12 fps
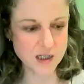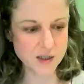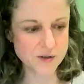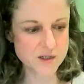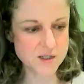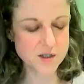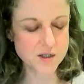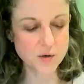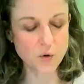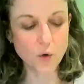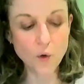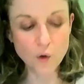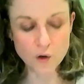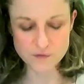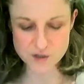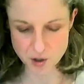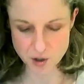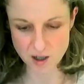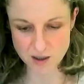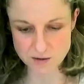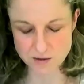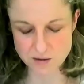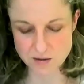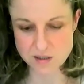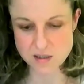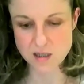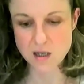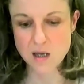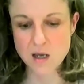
alluded to, all of the trials,